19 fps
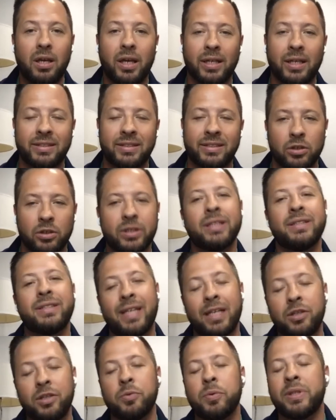and still
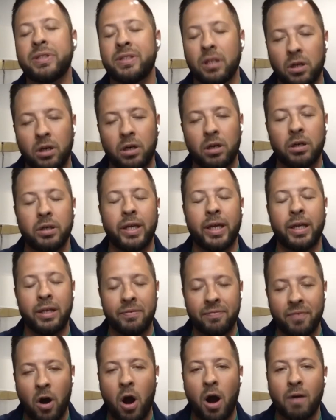continuing to learn and
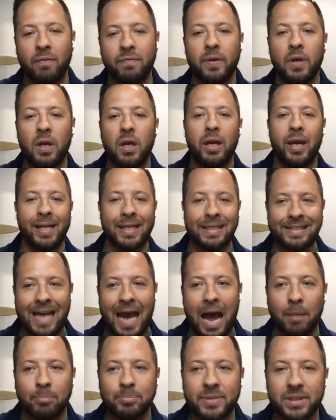evolve and
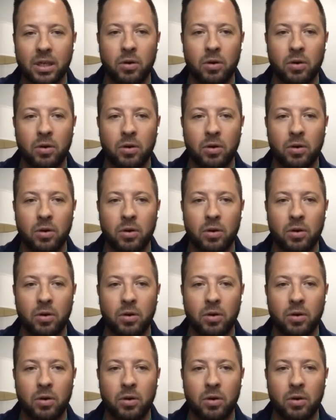adapt.